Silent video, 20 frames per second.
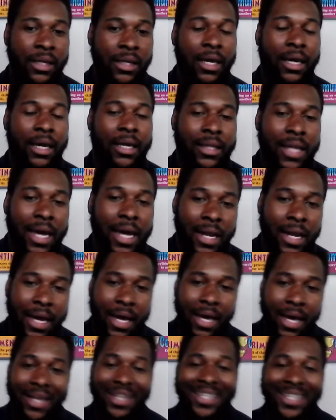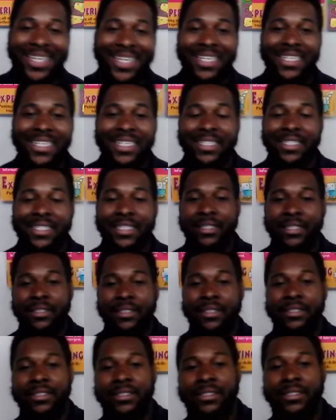and that had
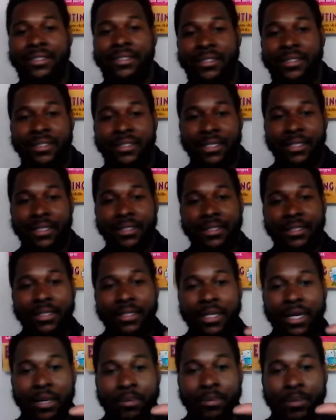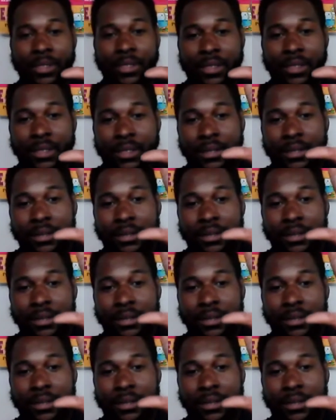6 steps.